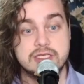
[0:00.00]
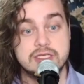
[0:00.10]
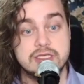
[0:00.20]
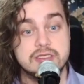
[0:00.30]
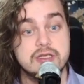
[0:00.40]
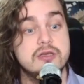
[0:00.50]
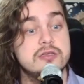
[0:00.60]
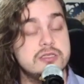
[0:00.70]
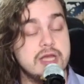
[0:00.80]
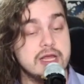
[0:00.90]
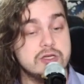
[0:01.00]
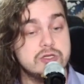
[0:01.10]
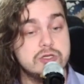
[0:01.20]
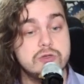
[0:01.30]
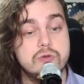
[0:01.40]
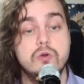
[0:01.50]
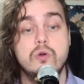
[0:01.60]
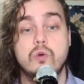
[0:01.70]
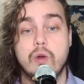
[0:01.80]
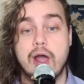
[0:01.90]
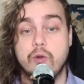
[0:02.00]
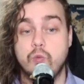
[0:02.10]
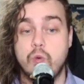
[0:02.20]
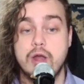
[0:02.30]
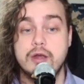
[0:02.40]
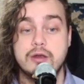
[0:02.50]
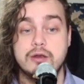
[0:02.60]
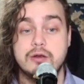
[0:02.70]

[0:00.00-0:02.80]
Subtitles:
is stage 2, round 1,